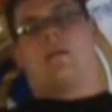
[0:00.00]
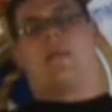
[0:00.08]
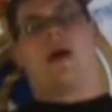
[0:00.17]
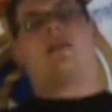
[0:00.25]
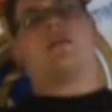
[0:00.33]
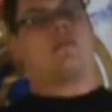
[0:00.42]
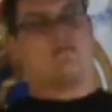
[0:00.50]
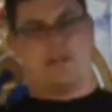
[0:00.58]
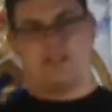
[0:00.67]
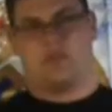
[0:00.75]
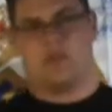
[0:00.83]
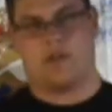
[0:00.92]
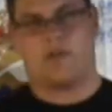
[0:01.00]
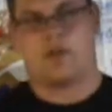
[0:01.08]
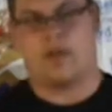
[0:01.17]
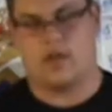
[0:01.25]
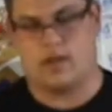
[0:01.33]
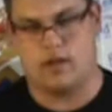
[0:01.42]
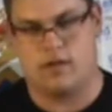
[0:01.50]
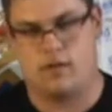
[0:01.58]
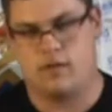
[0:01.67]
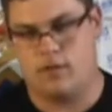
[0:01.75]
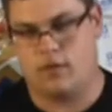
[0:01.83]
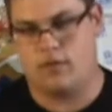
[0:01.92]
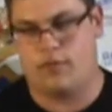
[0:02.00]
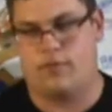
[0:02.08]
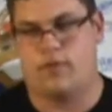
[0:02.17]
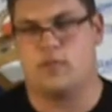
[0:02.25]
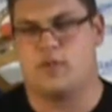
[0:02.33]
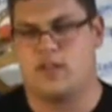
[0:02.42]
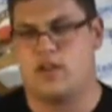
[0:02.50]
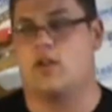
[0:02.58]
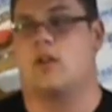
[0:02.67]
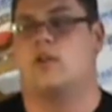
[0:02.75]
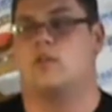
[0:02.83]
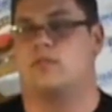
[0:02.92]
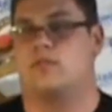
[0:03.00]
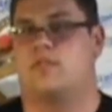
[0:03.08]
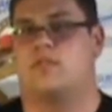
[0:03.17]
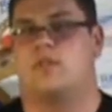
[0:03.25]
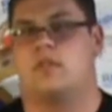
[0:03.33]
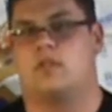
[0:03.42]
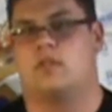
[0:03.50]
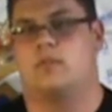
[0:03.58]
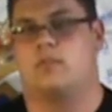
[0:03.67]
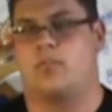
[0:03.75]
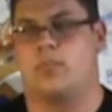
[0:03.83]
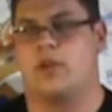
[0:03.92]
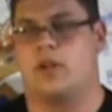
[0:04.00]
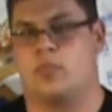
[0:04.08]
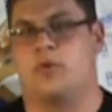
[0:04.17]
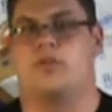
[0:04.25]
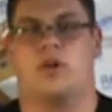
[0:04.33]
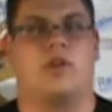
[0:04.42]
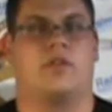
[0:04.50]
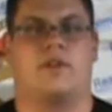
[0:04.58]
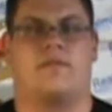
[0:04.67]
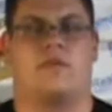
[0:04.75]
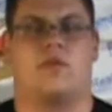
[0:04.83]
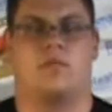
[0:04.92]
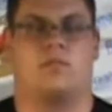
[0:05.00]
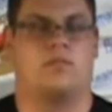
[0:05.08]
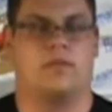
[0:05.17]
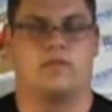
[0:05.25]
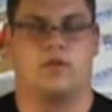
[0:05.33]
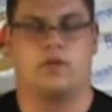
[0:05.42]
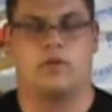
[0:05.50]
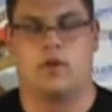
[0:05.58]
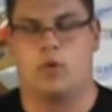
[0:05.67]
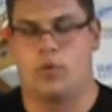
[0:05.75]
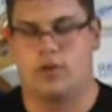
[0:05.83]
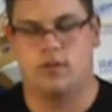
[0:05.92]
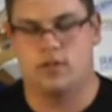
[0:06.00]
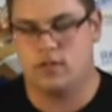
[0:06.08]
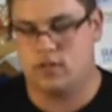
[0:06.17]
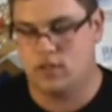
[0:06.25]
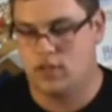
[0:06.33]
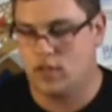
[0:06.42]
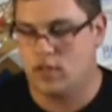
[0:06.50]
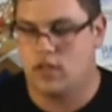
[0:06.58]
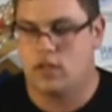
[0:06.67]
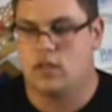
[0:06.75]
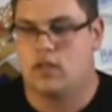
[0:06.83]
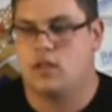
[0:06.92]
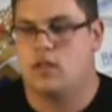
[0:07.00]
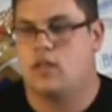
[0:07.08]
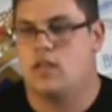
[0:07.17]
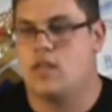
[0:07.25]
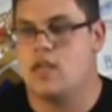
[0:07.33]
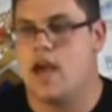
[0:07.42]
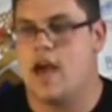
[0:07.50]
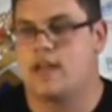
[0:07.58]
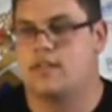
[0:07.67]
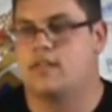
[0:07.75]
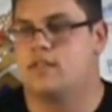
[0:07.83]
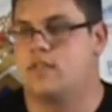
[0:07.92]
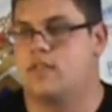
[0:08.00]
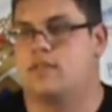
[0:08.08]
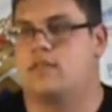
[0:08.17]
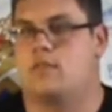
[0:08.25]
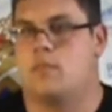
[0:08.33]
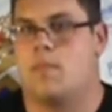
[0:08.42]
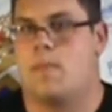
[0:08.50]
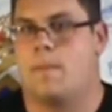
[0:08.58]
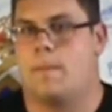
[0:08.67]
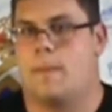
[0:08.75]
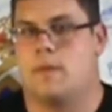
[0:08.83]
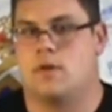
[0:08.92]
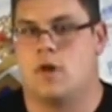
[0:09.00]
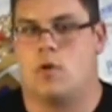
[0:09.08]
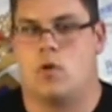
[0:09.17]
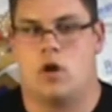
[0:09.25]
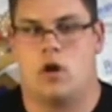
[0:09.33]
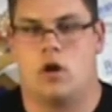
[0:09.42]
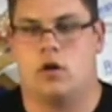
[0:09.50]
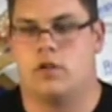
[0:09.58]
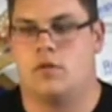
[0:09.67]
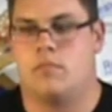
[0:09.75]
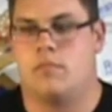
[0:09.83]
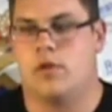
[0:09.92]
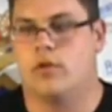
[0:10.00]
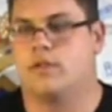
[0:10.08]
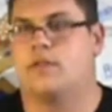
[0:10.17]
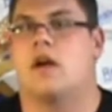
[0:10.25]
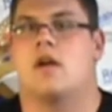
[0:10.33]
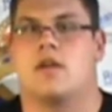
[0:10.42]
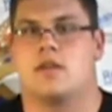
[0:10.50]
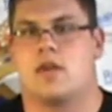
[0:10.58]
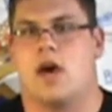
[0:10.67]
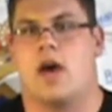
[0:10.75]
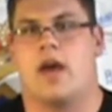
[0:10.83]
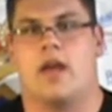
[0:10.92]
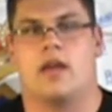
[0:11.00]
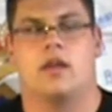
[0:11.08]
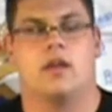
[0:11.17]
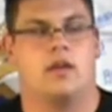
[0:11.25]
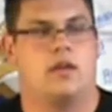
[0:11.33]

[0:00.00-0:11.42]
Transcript: Milo Ventimiglia from Heroes. Peter Petrelli, if you don't know, but he acts as this, hardened military guy,